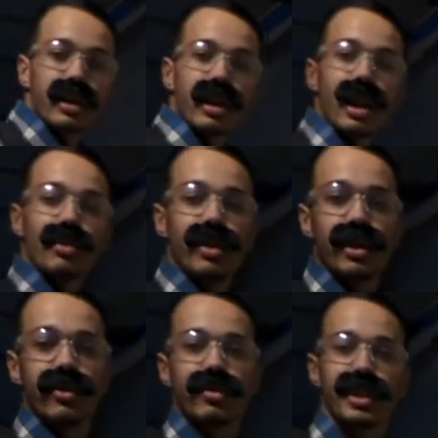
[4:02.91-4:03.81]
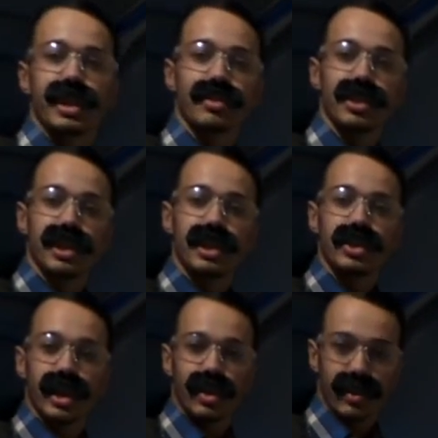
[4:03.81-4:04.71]
Now I'm ready for my double sheet of
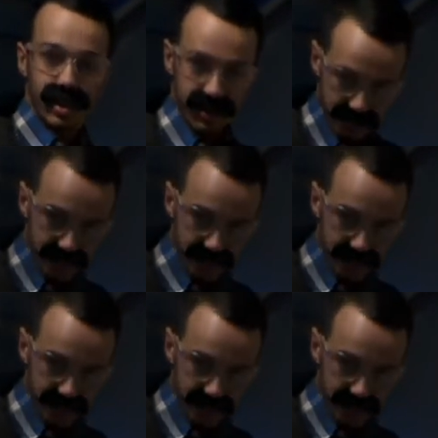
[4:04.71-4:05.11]
drywall.